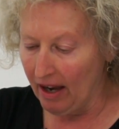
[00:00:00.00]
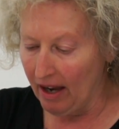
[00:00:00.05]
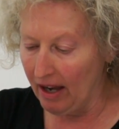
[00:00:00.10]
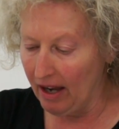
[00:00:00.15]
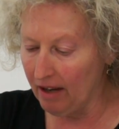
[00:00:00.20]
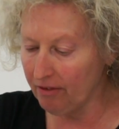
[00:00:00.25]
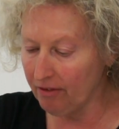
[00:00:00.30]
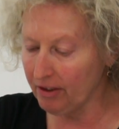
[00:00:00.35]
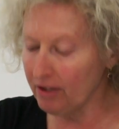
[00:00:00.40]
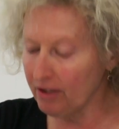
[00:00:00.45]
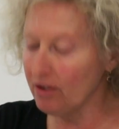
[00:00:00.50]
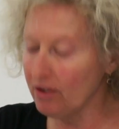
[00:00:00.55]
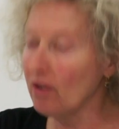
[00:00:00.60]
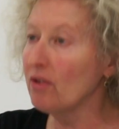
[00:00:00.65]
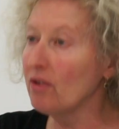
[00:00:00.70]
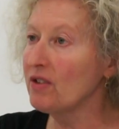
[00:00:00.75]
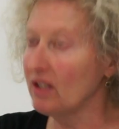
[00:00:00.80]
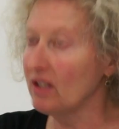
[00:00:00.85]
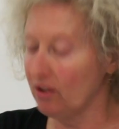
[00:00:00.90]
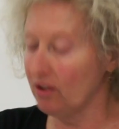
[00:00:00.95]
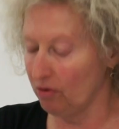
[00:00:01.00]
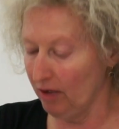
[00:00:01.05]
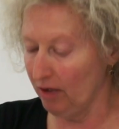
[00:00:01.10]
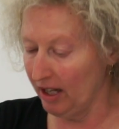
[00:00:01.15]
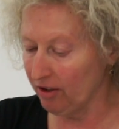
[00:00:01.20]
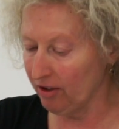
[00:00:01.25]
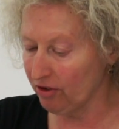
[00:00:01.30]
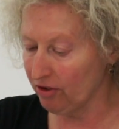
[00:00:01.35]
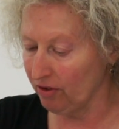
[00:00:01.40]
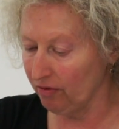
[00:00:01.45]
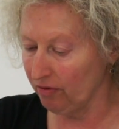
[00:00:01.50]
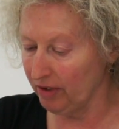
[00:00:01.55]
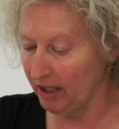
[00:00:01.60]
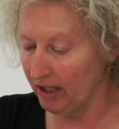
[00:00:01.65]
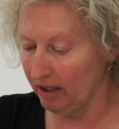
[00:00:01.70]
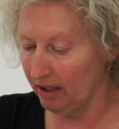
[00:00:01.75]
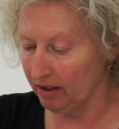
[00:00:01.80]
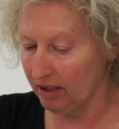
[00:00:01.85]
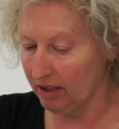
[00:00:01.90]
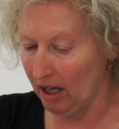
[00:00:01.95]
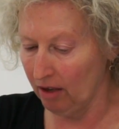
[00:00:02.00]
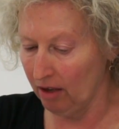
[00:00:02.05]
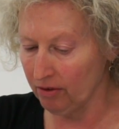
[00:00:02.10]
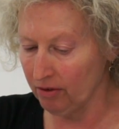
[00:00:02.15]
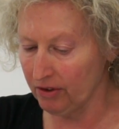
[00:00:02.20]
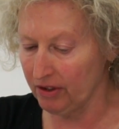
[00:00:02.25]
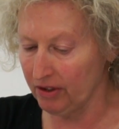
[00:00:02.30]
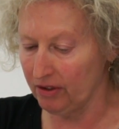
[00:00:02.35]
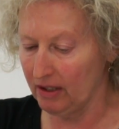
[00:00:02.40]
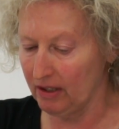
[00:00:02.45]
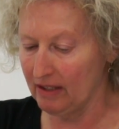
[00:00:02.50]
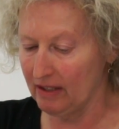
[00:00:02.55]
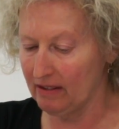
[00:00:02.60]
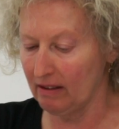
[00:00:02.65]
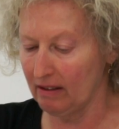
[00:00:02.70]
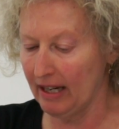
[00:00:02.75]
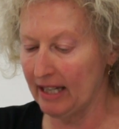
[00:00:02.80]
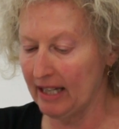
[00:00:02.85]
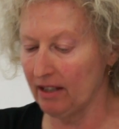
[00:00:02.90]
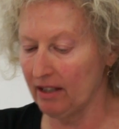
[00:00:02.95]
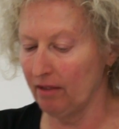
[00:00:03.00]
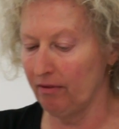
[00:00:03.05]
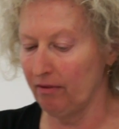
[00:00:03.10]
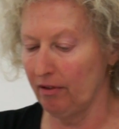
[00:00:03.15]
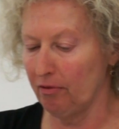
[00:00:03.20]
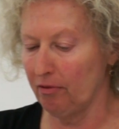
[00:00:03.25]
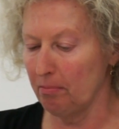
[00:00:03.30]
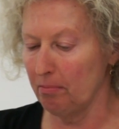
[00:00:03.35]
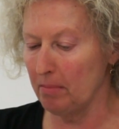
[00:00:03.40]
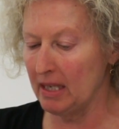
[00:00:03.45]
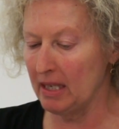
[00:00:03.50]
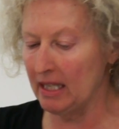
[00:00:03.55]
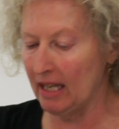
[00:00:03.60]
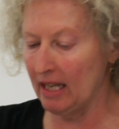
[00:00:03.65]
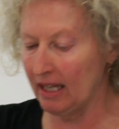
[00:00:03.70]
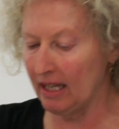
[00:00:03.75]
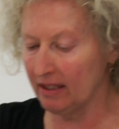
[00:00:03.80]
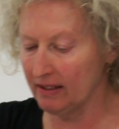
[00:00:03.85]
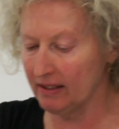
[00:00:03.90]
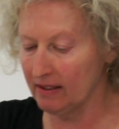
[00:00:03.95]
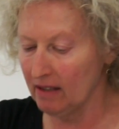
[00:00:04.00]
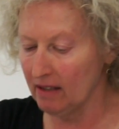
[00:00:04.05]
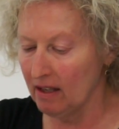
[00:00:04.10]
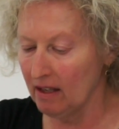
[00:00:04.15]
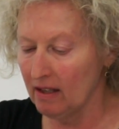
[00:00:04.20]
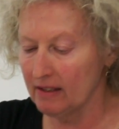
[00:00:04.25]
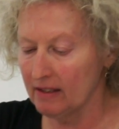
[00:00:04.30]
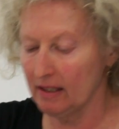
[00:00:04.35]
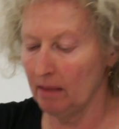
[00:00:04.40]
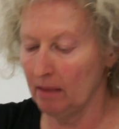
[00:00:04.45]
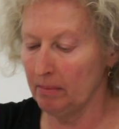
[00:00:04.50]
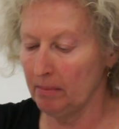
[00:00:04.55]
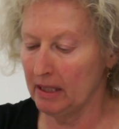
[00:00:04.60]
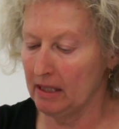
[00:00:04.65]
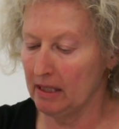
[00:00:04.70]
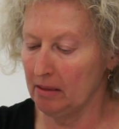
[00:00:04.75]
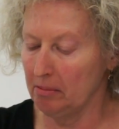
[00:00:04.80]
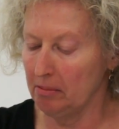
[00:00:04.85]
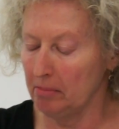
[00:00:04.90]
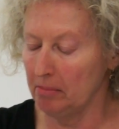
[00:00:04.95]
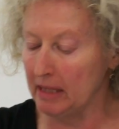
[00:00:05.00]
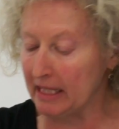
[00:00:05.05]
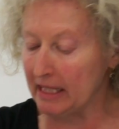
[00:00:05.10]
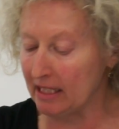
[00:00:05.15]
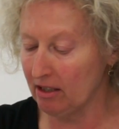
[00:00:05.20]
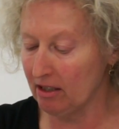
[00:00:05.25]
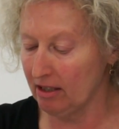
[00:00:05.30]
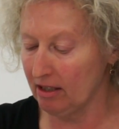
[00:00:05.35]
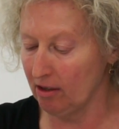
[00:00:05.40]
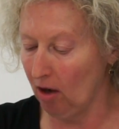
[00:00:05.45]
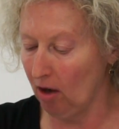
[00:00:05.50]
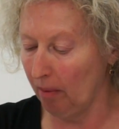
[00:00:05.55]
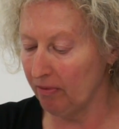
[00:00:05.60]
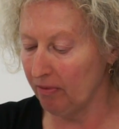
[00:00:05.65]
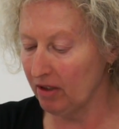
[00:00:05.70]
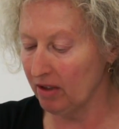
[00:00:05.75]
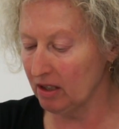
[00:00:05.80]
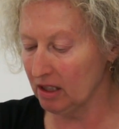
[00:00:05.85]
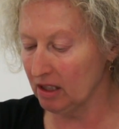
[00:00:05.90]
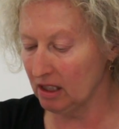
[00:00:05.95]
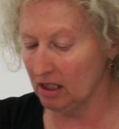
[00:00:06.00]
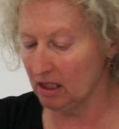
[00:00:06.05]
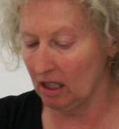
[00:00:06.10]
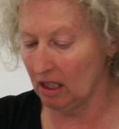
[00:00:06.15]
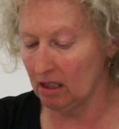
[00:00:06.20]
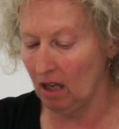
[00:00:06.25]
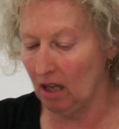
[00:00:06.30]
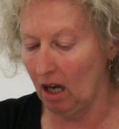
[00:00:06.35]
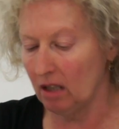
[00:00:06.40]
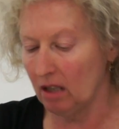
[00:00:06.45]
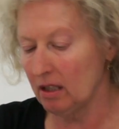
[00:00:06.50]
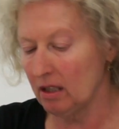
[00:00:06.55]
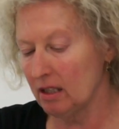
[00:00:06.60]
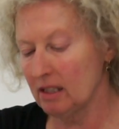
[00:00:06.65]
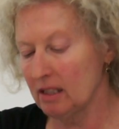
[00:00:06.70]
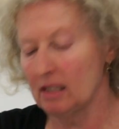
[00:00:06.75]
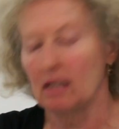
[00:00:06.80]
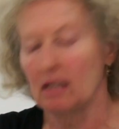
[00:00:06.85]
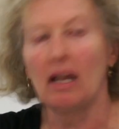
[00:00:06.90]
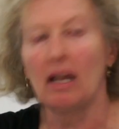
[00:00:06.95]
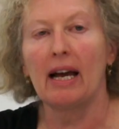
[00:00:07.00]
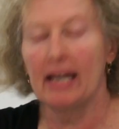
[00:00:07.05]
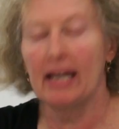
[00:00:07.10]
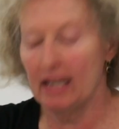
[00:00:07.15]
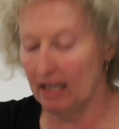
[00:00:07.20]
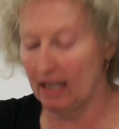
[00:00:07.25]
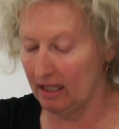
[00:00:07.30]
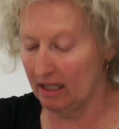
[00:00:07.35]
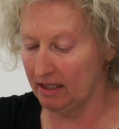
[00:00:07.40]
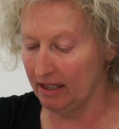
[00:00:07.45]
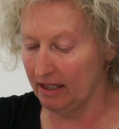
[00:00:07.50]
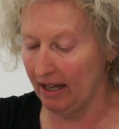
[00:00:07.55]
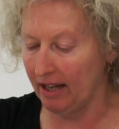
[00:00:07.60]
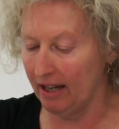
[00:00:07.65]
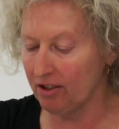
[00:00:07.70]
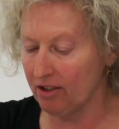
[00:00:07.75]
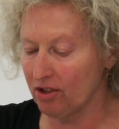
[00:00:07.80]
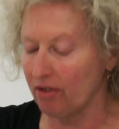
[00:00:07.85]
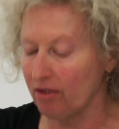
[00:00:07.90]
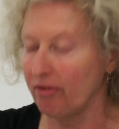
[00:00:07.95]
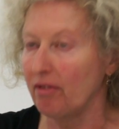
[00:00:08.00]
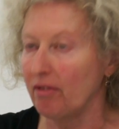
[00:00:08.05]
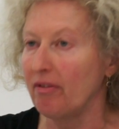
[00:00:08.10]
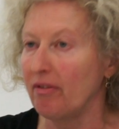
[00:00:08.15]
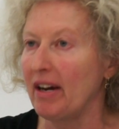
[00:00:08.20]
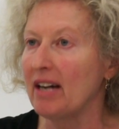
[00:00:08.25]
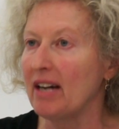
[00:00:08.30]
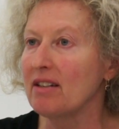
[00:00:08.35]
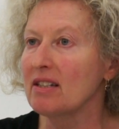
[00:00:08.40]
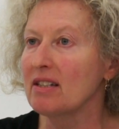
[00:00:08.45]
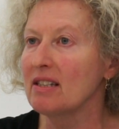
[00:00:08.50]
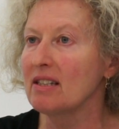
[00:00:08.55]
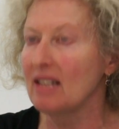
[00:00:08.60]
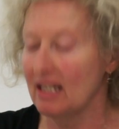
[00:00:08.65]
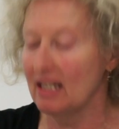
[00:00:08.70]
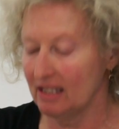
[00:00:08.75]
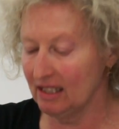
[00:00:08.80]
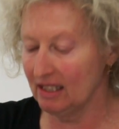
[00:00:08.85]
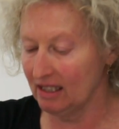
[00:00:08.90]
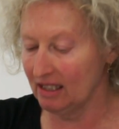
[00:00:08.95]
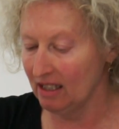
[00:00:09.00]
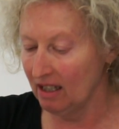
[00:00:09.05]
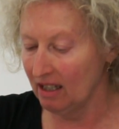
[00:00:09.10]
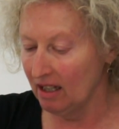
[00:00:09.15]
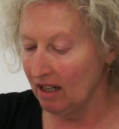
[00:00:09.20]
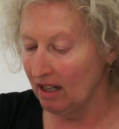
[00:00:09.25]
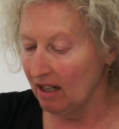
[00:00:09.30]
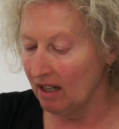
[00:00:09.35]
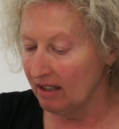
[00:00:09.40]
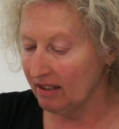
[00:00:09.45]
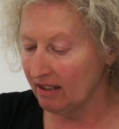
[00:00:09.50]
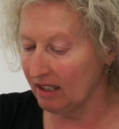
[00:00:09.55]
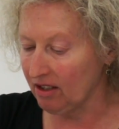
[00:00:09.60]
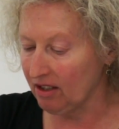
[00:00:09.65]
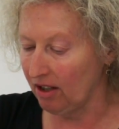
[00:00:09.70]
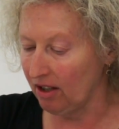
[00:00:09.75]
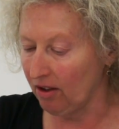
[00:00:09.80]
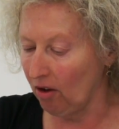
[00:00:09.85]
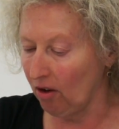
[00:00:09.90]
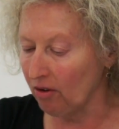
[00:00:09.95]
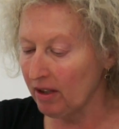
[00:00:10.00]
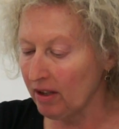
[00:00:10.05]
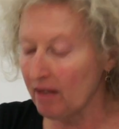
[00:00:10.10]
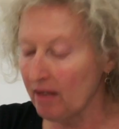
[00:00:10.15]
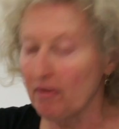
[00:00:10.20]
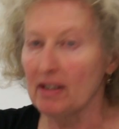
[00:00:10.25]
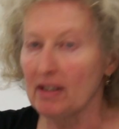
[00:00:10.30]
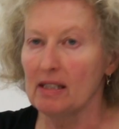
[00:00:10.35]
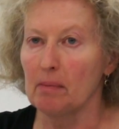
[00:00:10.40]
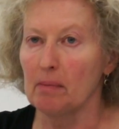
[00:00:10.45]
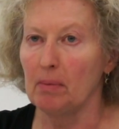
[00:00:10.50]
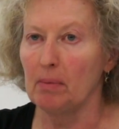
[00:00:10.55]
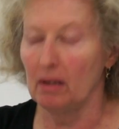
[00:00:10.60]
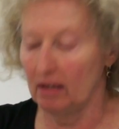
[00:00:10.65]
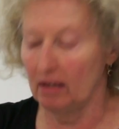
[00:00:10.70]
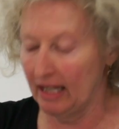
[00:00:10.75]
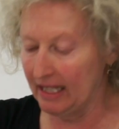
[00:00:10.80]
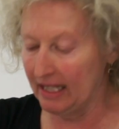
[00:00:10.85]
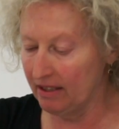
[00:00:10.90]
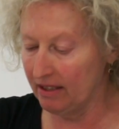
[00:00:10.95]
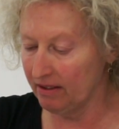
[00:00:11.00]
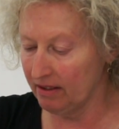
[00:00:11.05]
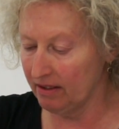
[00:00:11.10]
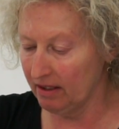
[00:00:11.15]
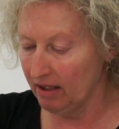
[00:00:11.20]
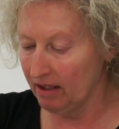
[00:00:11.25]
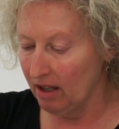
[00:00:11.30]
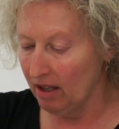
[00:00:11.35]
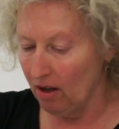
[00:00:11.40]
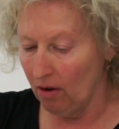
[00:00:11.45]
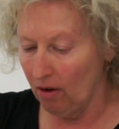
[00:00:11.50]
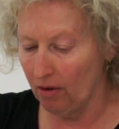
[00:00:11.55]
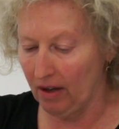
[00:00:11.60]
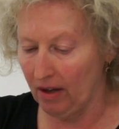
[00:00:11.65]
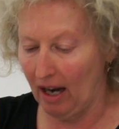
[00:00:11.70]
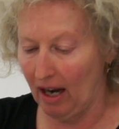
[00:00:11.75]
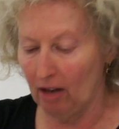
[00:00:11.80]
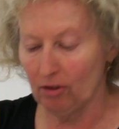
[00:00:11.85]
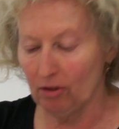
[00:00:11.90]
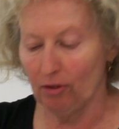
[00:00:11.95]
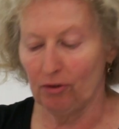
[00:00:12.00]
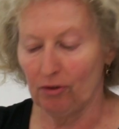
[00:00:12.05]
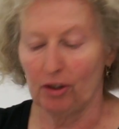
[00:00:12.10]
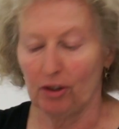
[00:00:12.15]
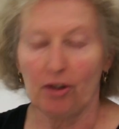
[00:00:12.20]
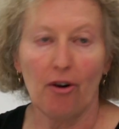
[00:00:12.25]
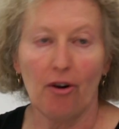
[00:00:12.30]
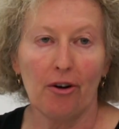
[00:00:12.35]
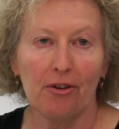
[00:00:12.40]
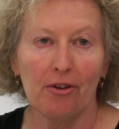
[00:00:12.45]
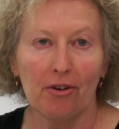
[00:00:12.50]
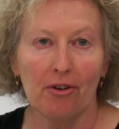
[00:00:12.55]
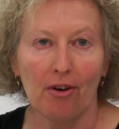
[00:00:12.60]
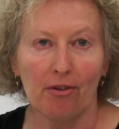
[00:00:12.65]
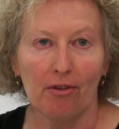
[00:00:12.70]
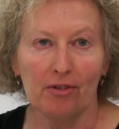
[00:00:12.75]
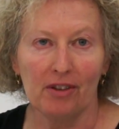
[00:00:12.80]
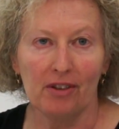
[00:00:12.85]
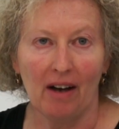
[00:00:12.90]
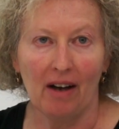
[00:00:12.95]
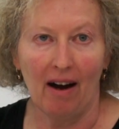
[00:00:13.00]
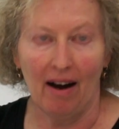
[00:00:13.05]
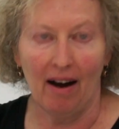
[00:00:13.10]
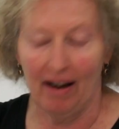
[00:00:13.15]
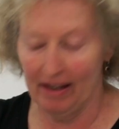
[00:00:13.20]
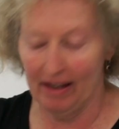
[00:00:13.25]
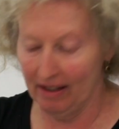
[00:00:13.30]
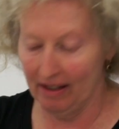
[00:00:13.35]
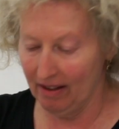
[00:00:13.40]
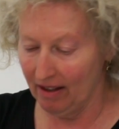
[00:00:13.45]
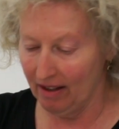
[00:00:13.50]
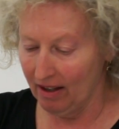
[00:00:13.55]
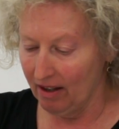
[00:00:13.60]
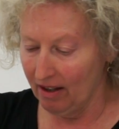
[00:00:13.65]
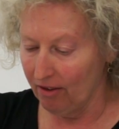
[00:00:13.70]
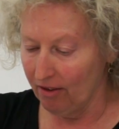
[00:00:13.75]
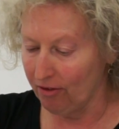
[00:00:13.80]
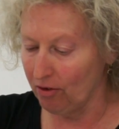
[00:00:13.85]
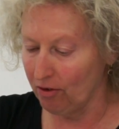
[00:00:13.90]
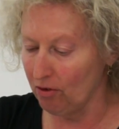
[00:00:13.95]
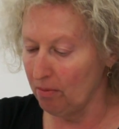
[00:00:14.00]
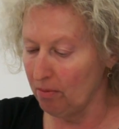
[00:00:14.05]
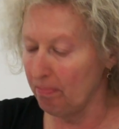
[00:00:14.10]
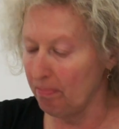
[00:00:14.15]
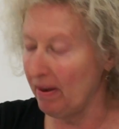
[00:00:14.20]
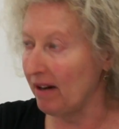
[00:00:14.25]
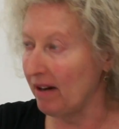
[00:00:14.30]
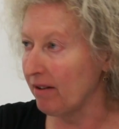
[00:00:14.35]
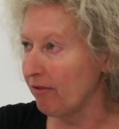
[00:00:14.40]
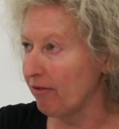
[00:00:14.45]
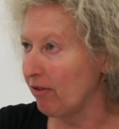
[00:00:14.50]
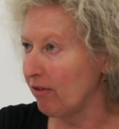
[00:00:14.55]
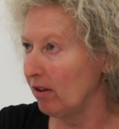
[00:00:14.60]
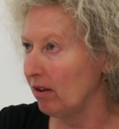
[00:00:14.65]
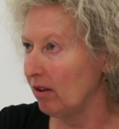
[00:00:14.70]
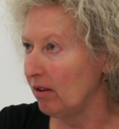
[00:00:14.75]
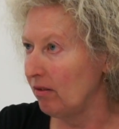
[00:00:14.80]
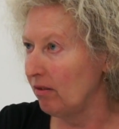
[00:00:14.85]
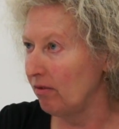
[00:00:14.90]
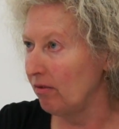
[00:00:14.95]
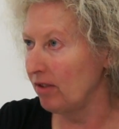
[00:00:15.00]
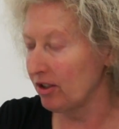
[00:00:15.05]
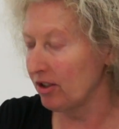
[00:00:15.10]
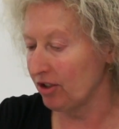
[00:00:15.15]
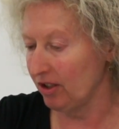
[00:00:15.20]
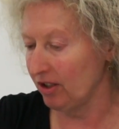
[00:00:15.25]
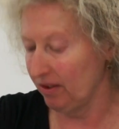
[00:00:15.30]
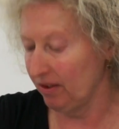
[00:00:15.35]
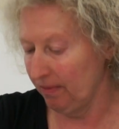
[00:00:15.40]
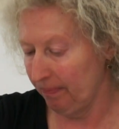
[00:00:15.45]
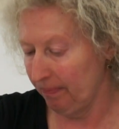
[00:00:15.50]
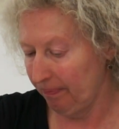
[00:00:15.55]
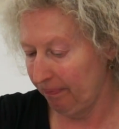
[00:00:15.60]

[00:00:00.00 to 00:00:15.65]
Every new situation we encounter is laden with meanings, some immediately obvious and others lying at the edge of awarenessness that are only visible later or out of the corner of the eye through peripheral vision.